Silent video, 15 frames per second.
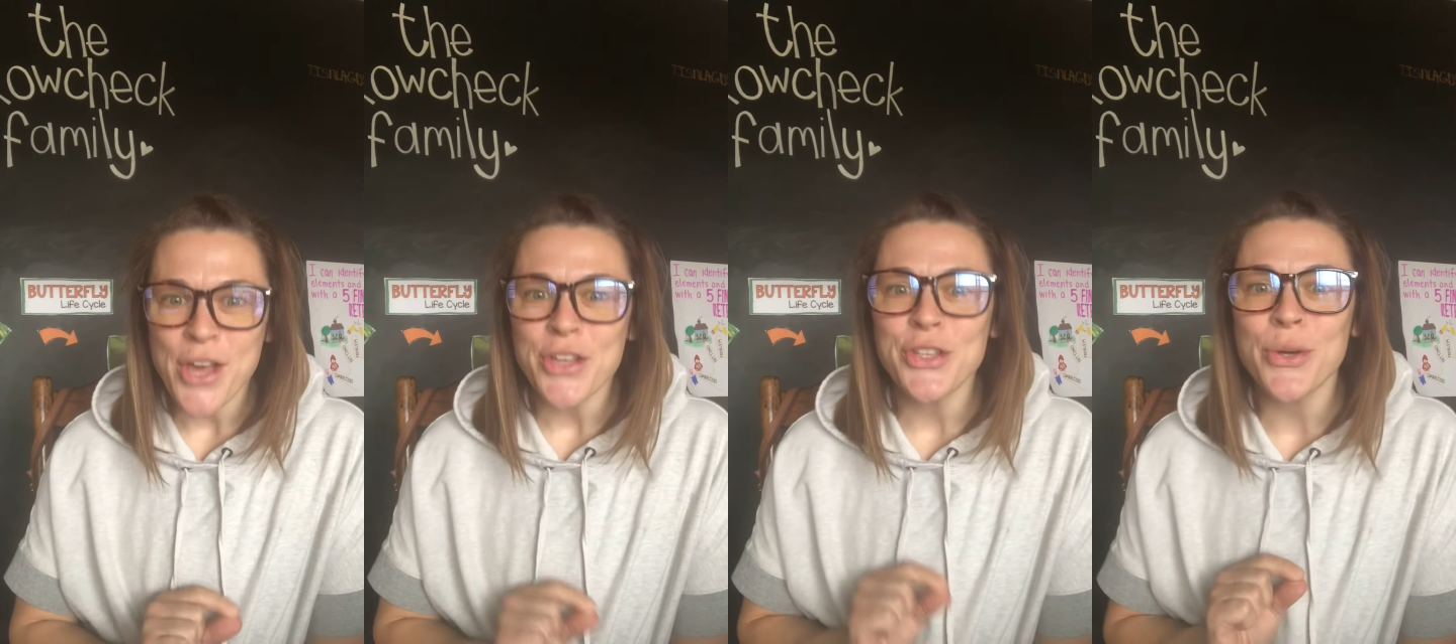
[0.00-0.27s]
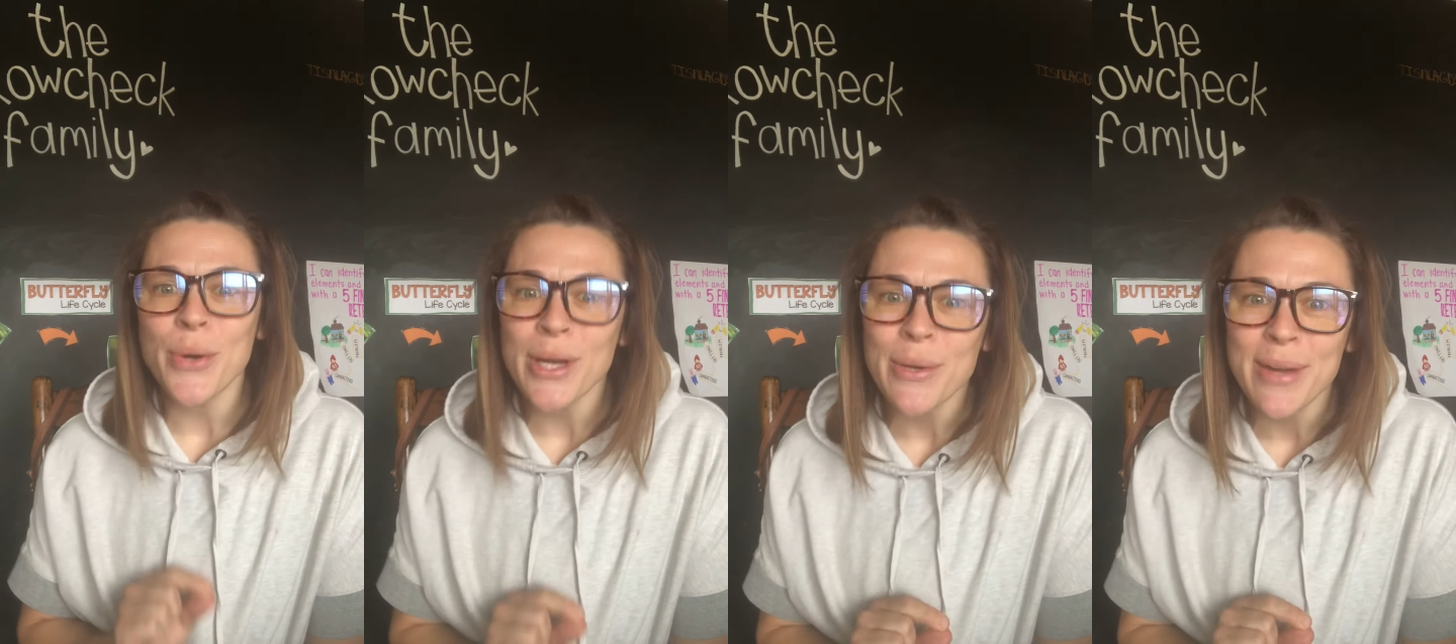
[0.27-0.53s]

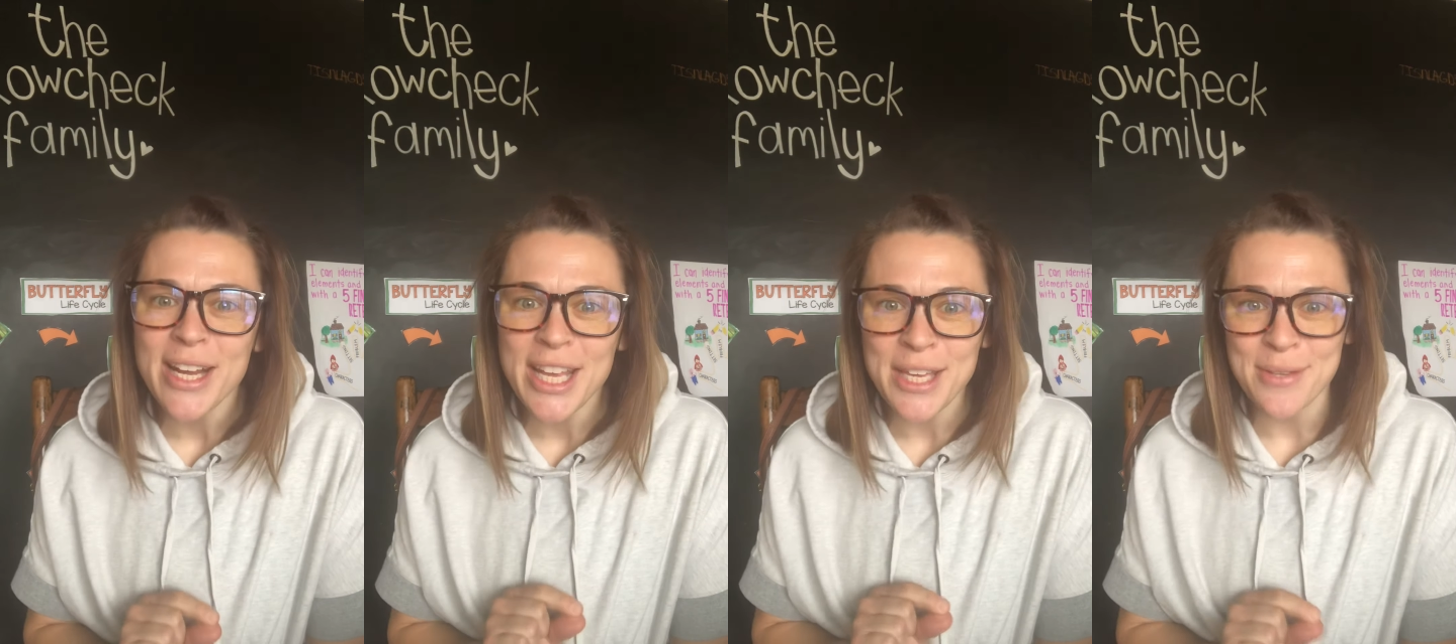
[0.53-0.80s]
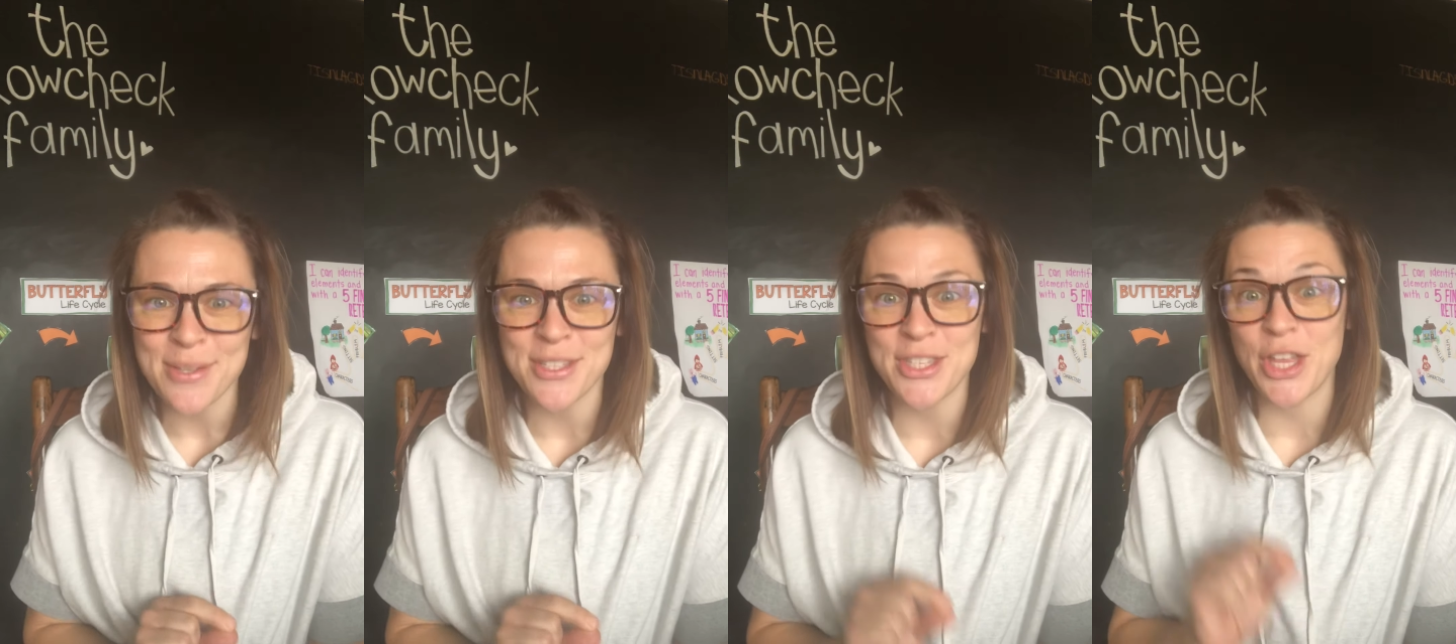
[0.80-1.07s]
You're going to
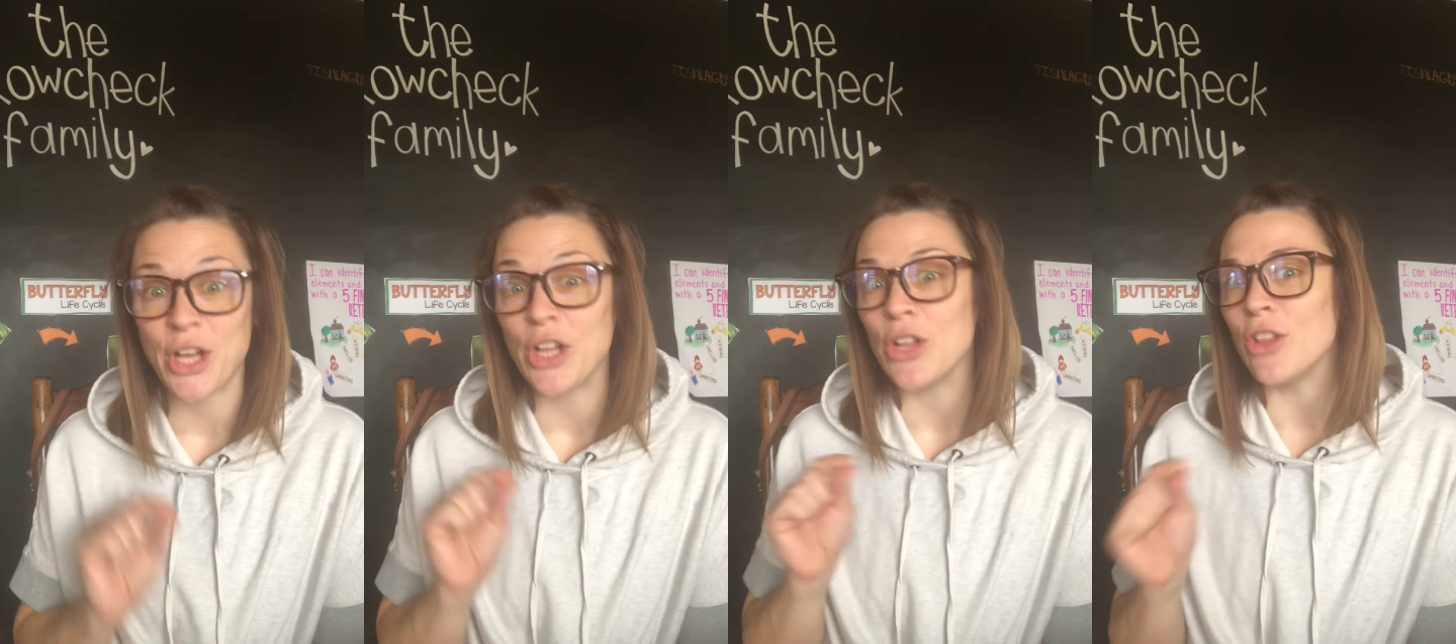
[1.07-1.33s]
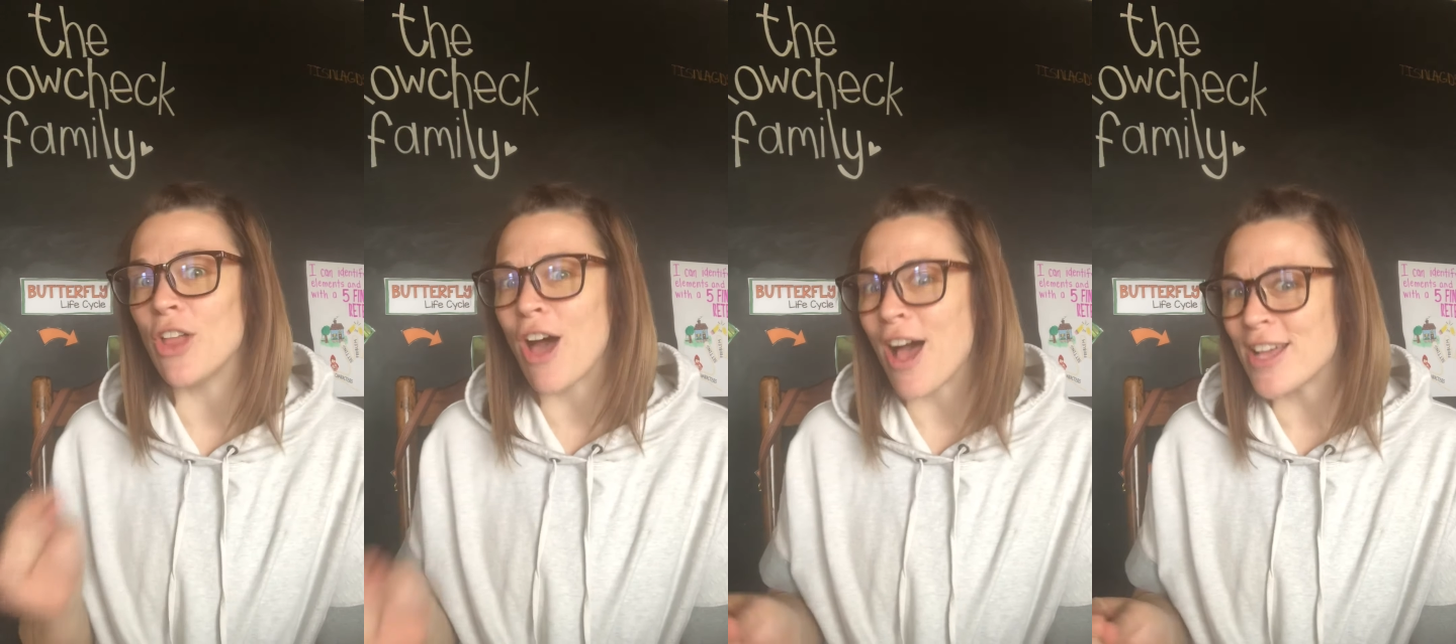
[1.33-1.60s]
use the
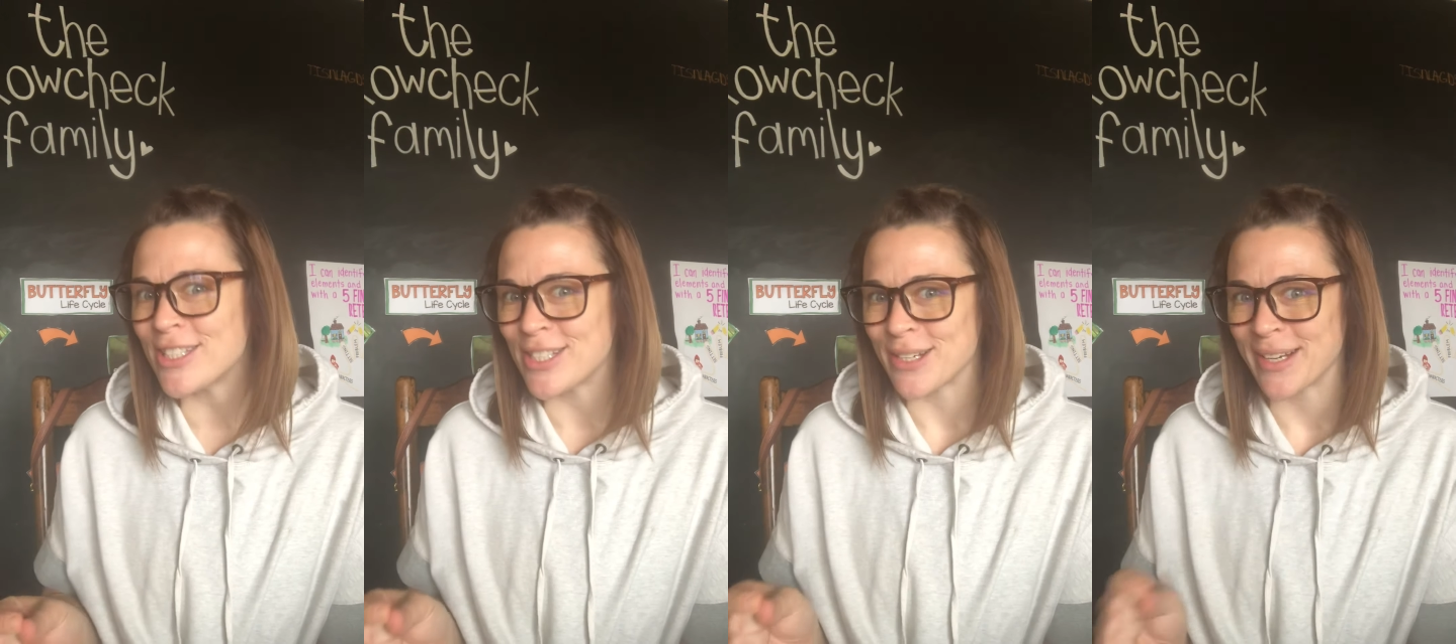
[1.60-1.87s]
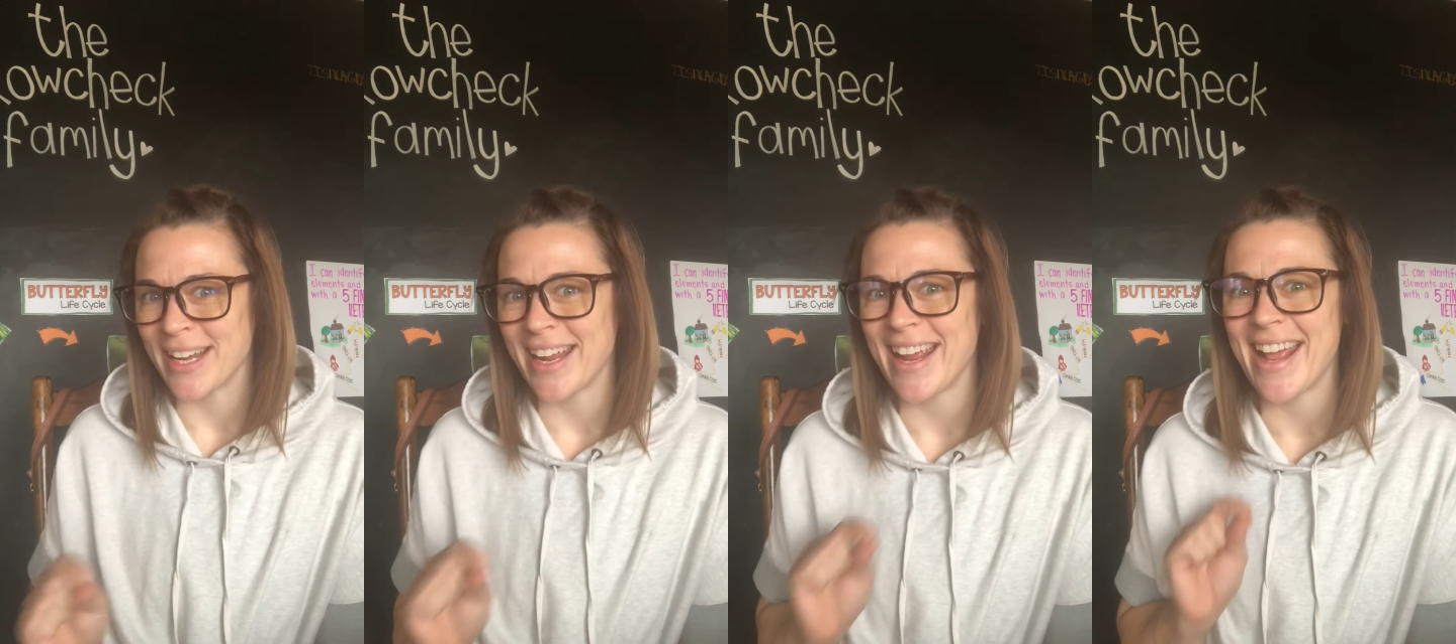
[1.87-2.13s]

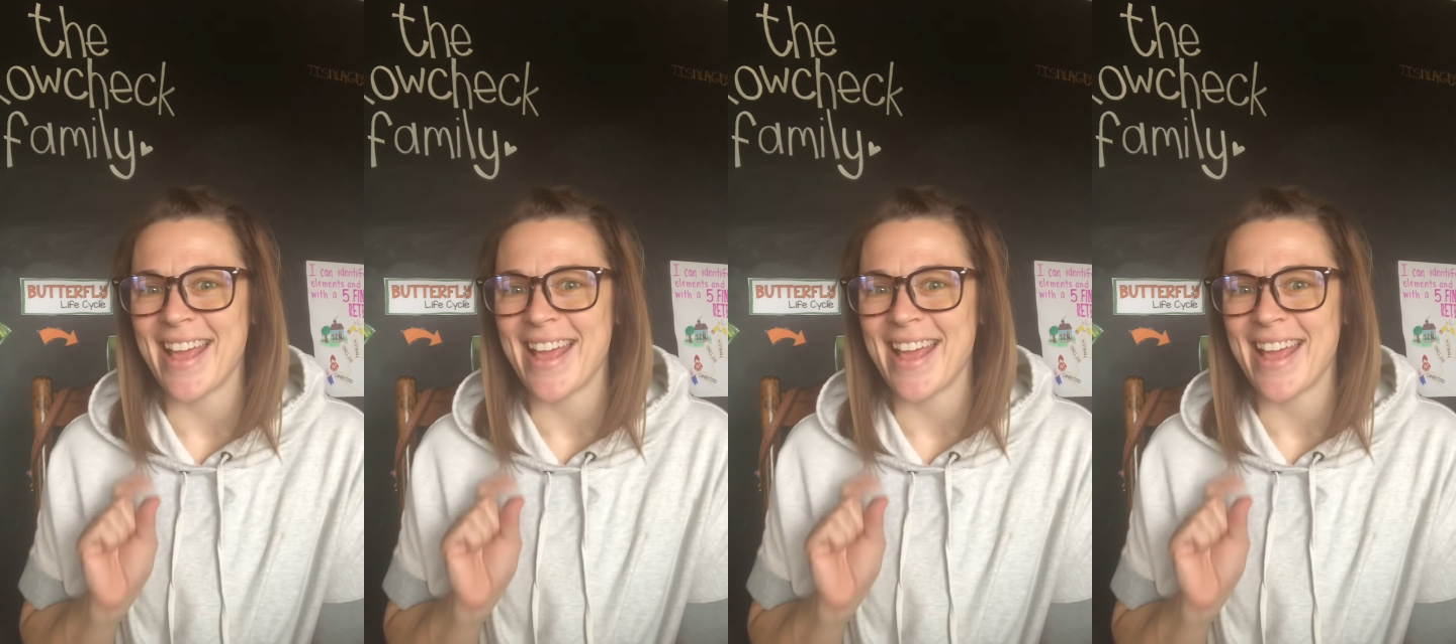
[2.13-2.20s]
glossary